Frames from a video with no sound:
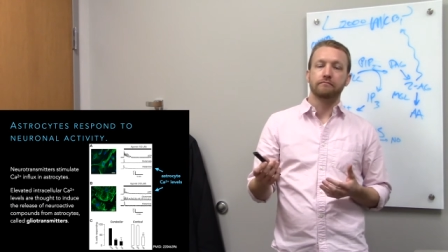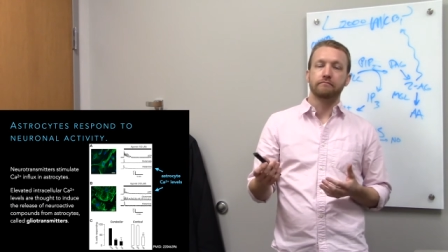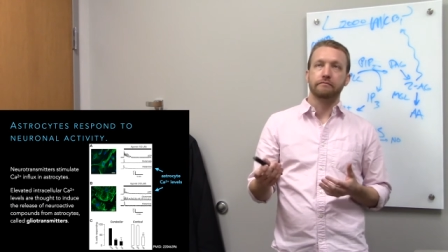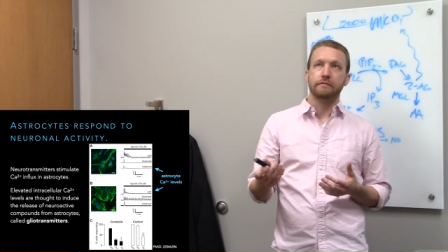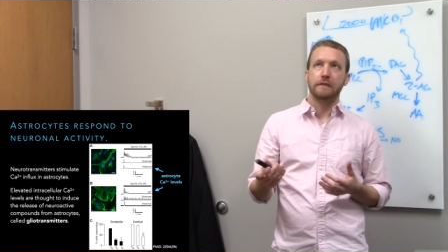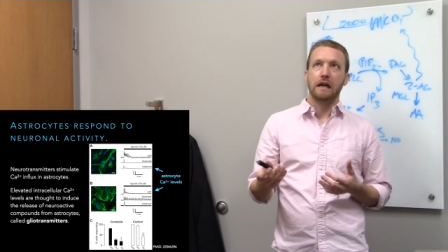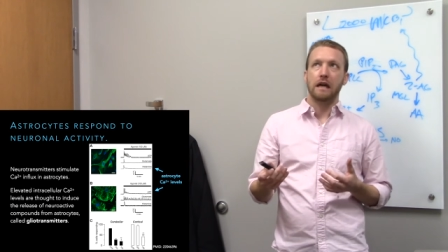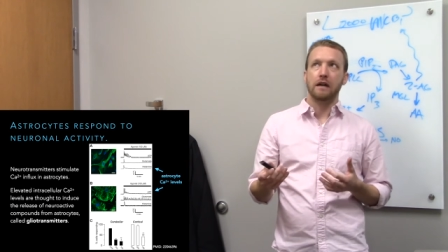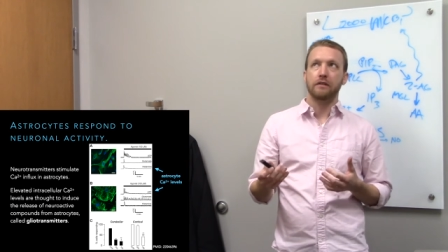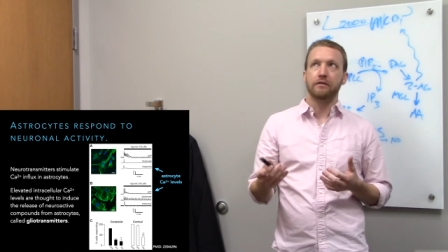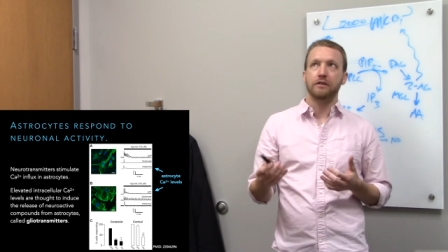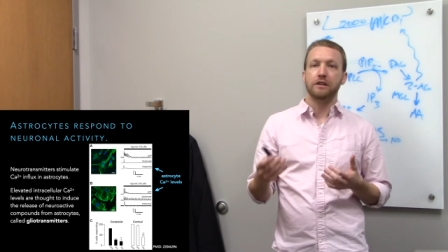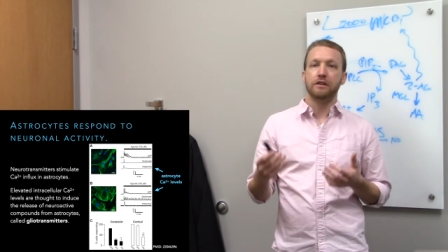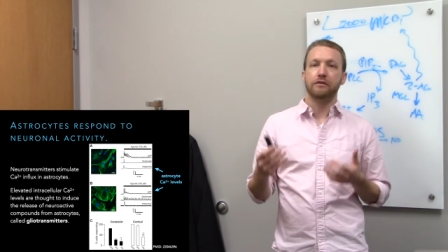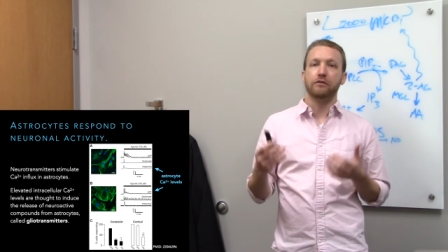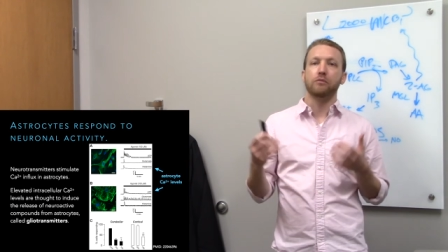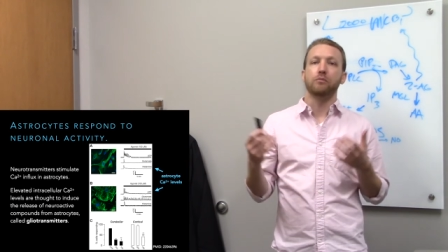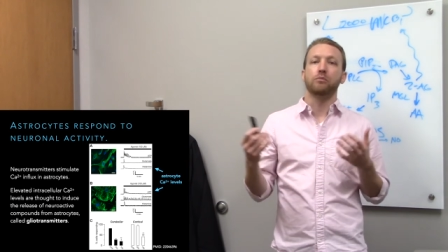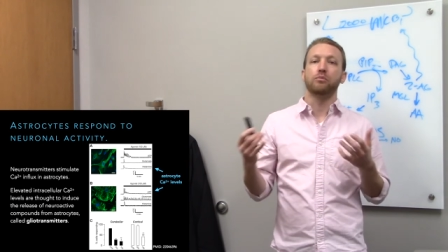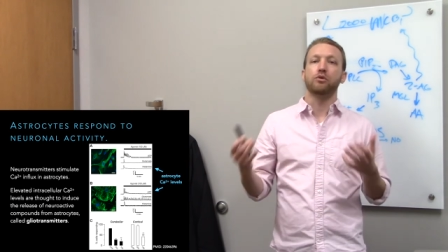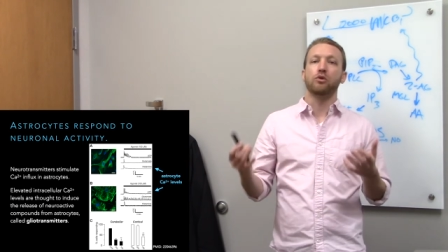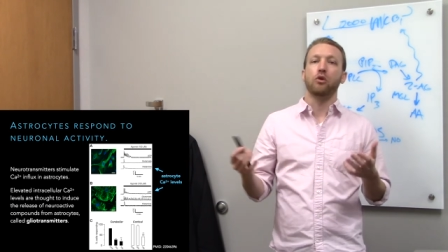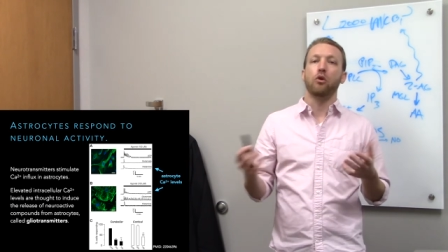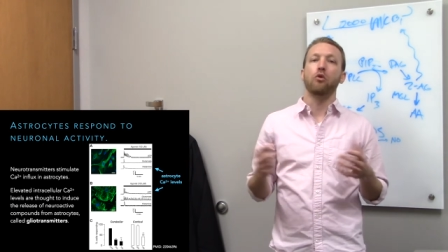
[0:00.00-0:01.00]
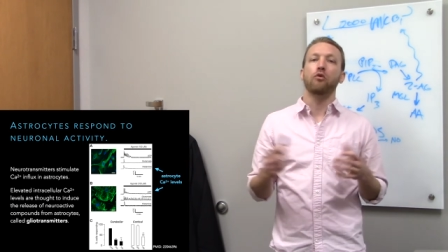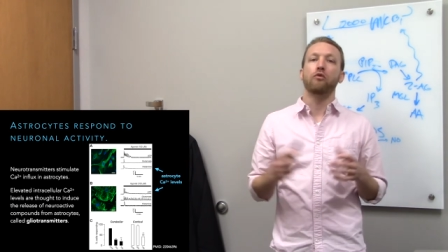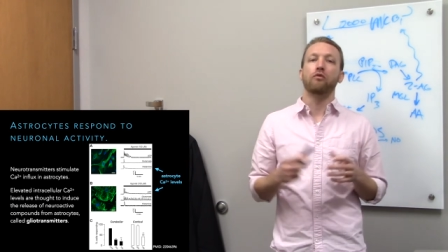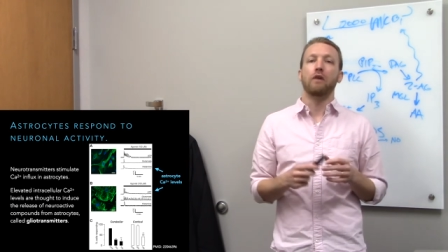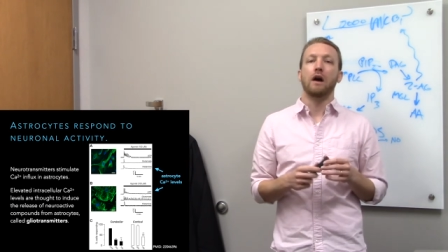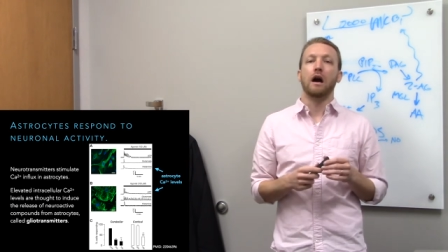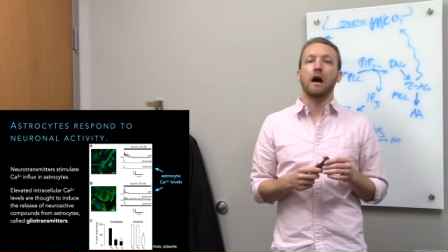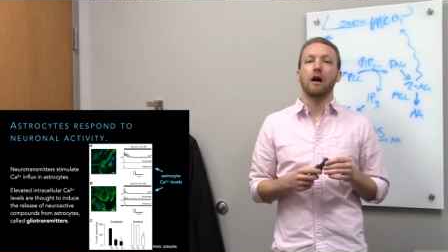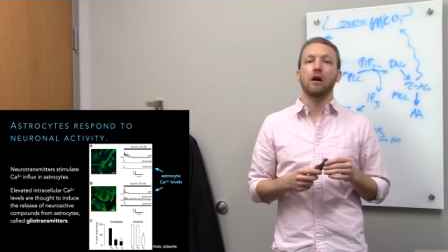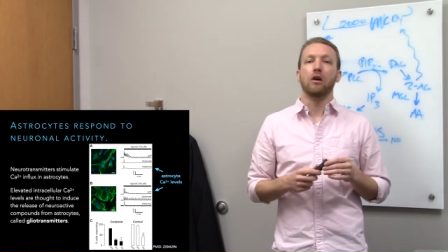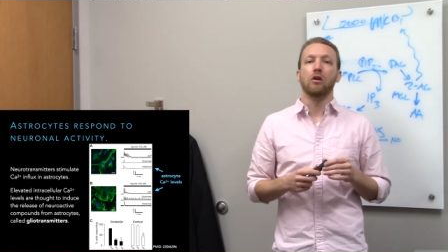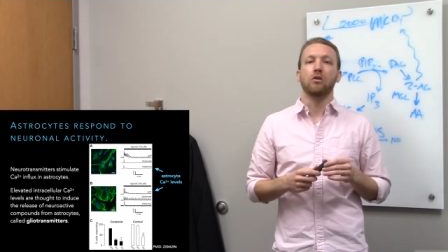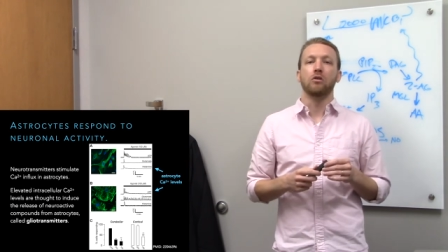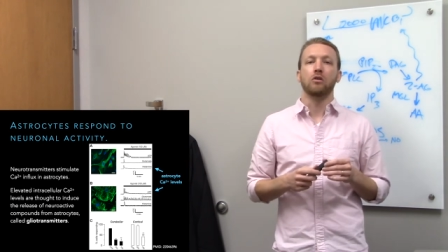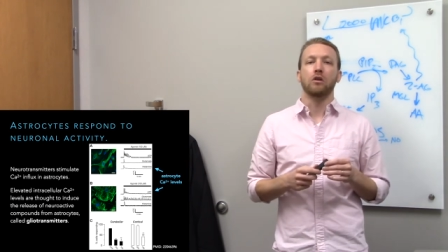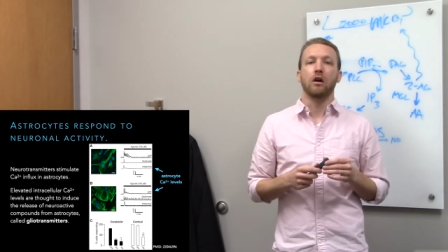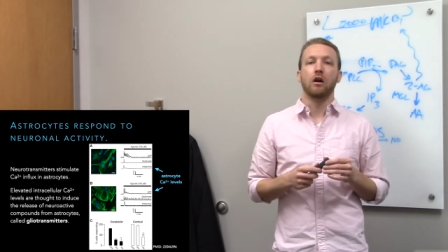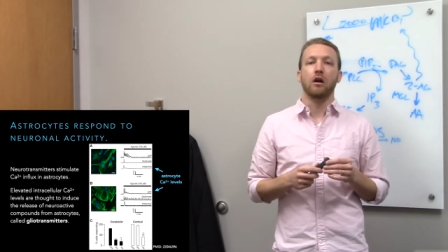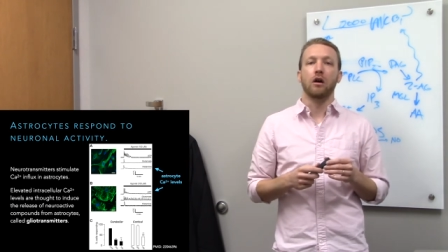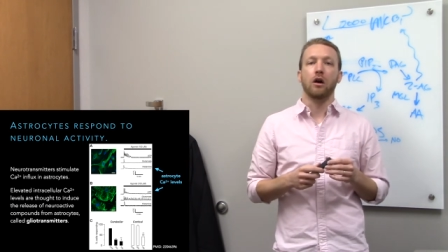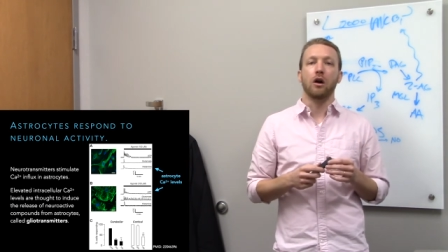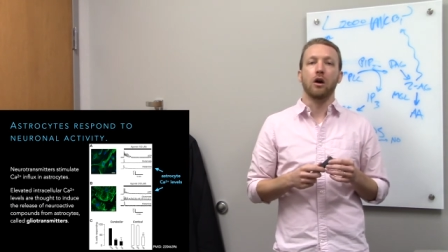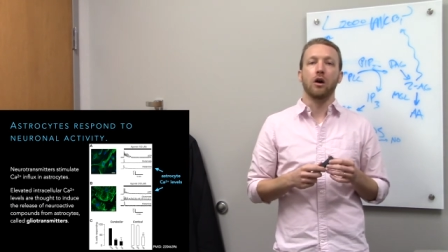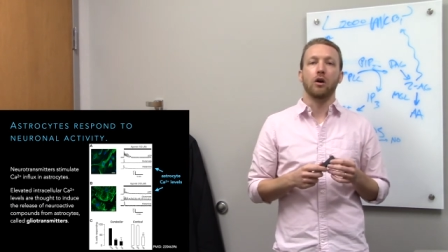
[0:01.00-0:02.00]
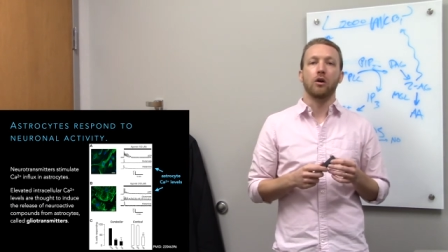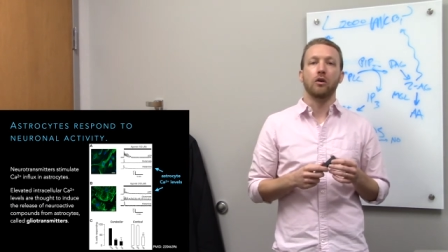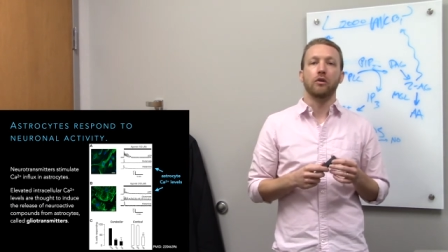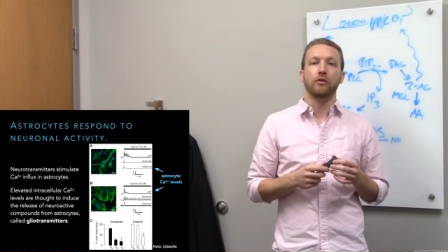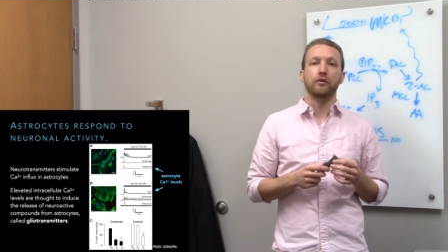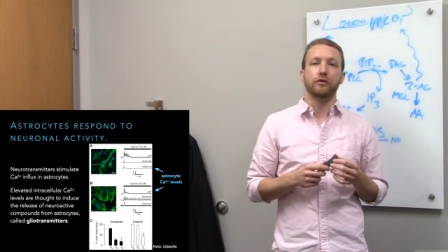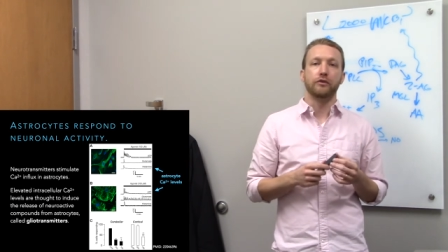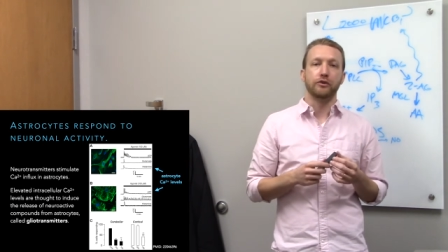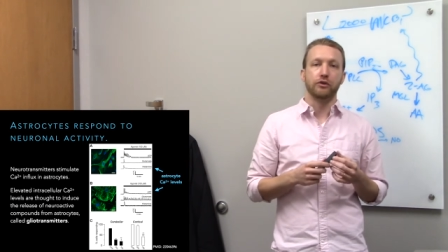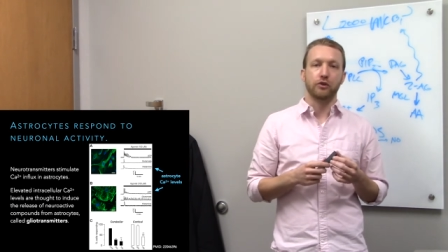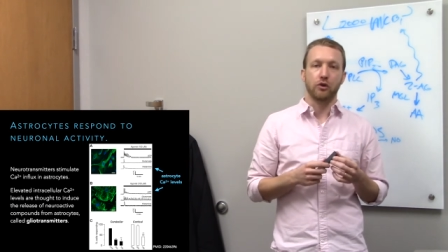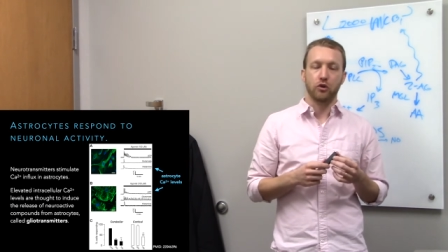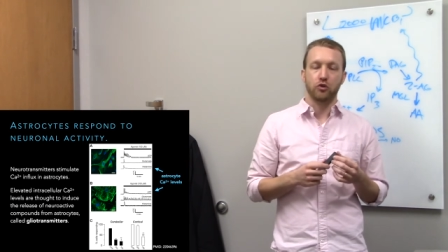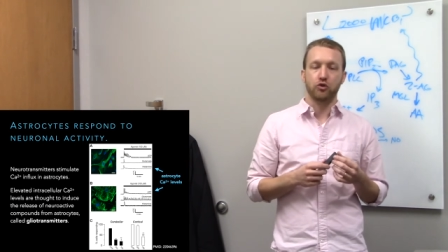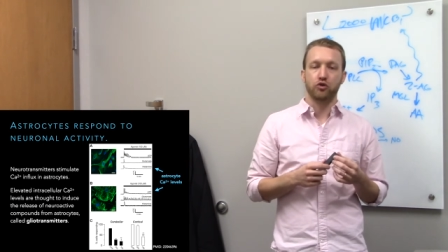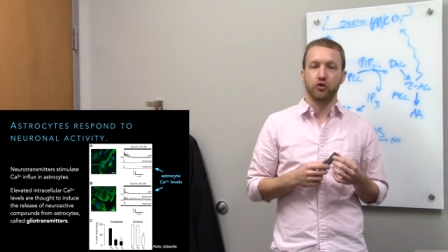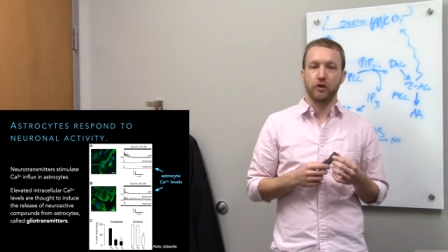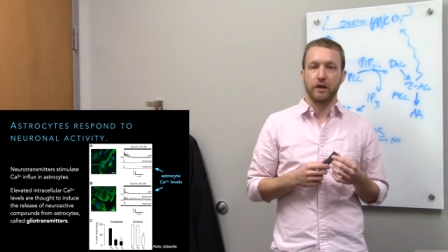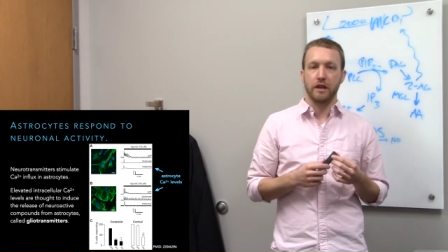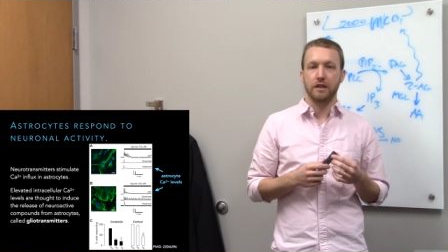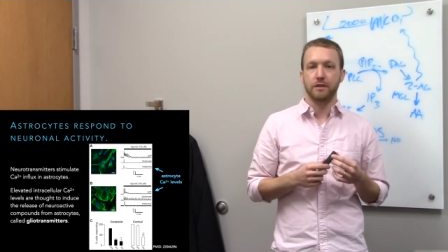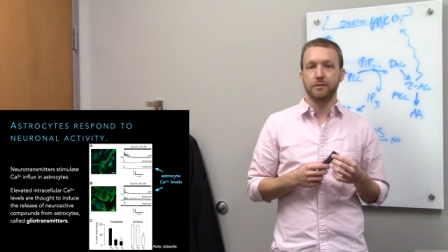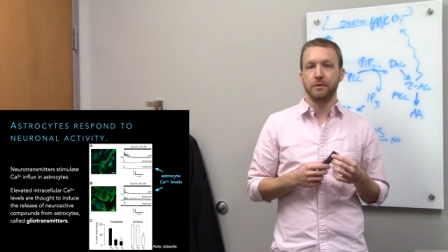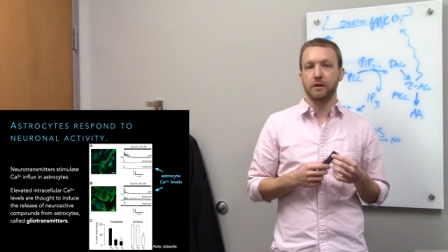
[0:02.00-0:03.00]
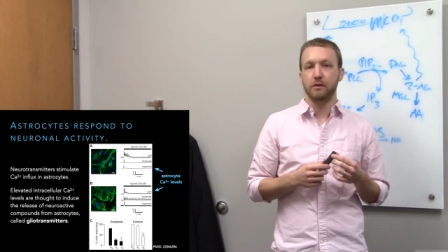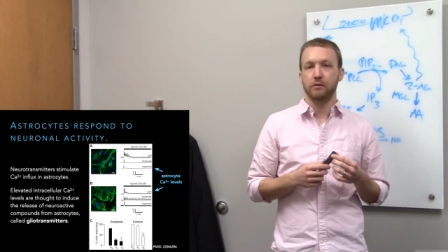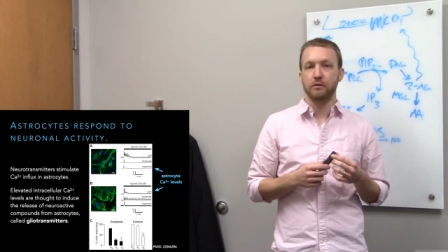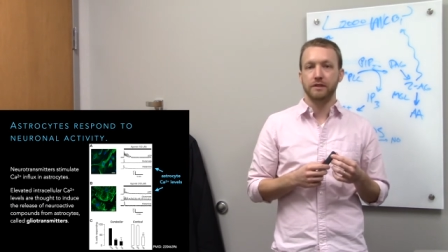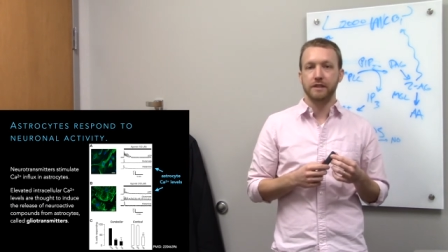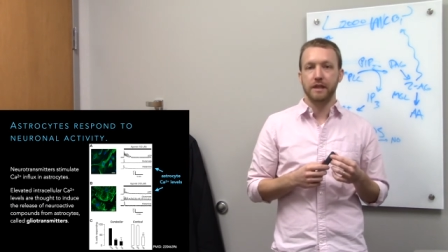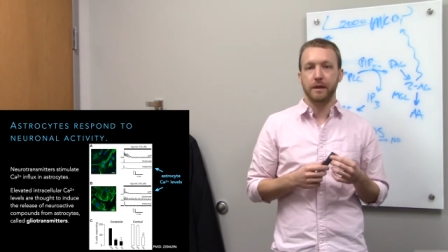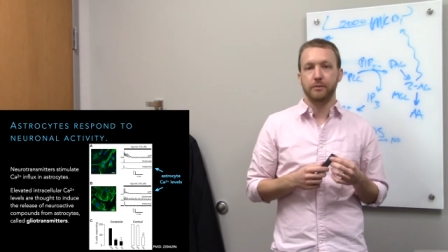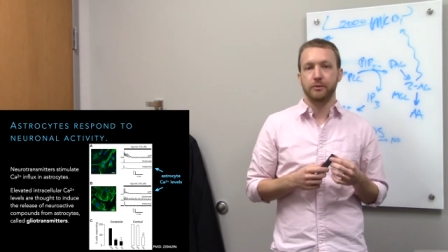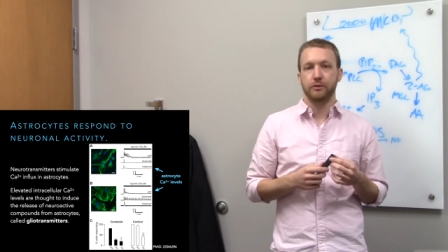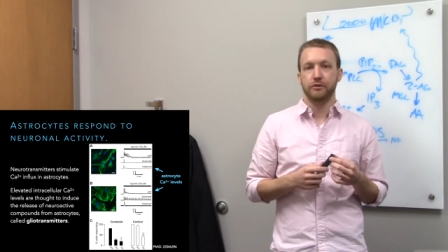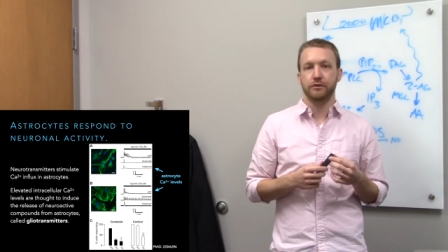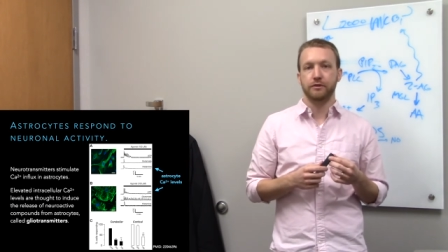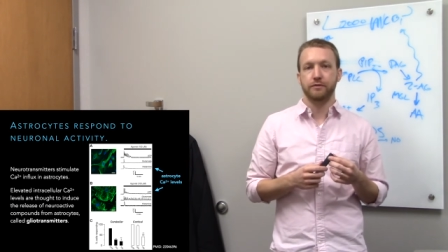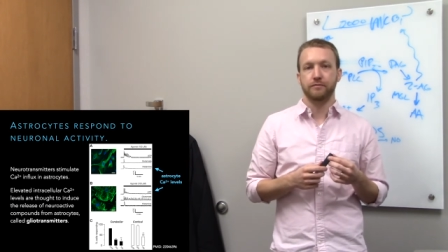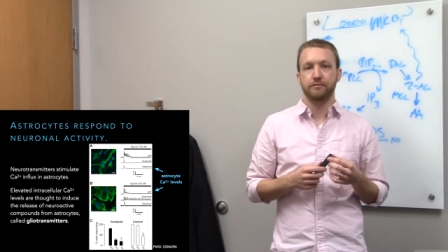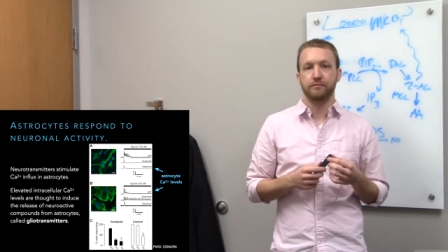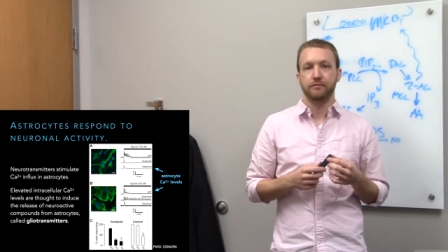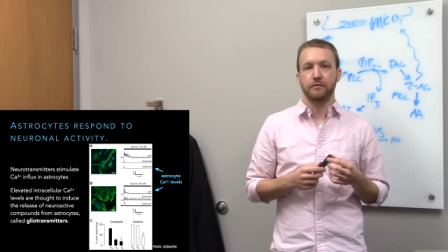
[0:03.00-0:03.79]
kind of a different profile of neurotransmitter receptors.